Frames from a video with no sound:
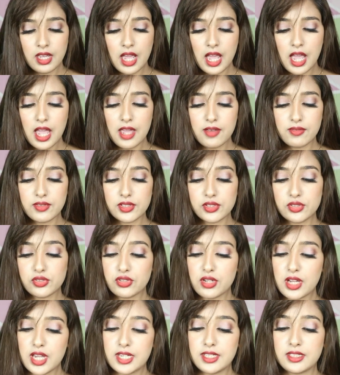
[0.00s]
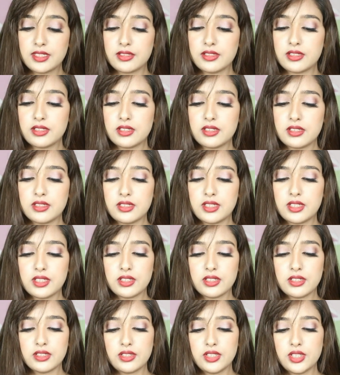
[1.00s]
I haven't tried
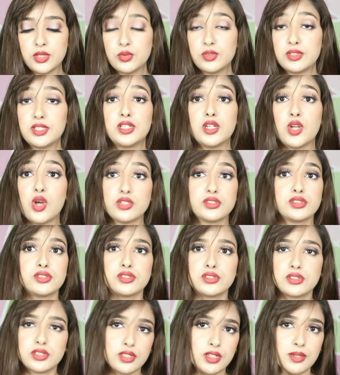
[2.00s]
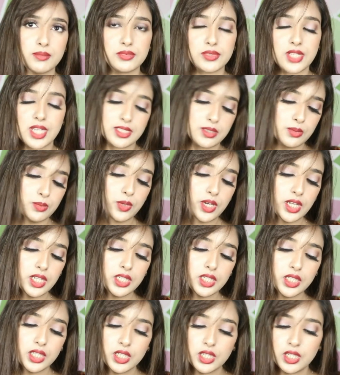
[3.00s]
their newly launched serums as well,